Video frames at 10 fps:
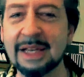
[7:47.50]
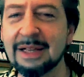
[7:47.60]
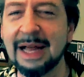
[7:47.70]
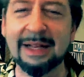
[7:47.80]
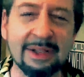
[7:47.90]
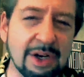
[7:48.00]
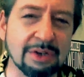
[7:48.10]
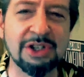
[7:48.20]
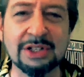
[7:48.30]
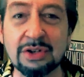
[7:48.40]
clad,
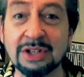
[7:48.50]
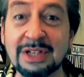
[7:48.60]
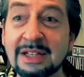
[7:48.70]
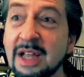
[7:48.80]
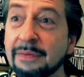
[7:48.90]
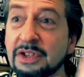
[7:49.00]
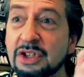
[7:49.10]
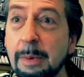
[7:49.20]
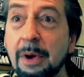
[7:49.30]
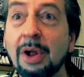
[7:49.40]
chicks and all this kind of stuff in
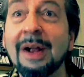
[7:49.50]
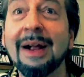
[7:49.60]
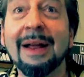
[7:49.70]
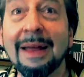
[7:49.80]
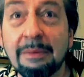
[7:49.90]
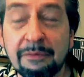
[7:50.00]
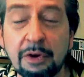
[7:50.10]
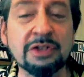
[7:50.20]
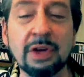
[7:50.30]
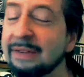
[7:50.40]
Super Bowl.
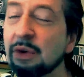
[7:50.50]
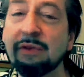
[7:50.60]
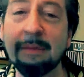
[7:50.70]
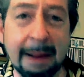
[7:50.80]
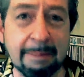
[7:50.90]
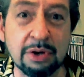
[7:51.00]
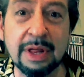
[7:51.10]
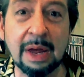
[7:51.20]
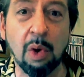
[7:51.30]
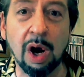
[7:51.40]
First of all, everyone remembered who
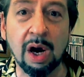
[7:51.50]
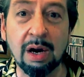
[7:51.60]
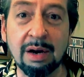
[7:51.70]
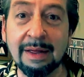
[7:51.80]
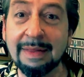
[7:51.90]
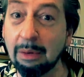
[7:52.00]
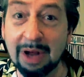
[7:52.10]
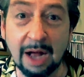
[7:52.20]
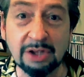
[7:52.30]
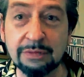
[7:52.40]
they were. They were
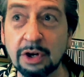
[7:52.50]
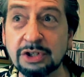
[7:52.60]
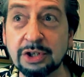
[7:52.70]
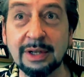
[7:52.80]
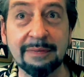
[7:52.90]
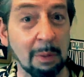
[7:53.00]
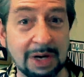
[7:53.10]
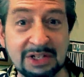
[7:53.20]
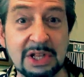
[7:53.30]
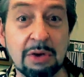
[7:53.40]
controversial. If you want
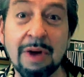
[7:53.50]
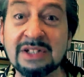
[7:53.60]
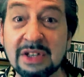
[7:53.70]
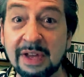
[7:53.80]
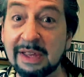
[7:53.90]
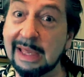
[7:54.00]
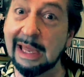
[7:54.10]
to see the rest of it, the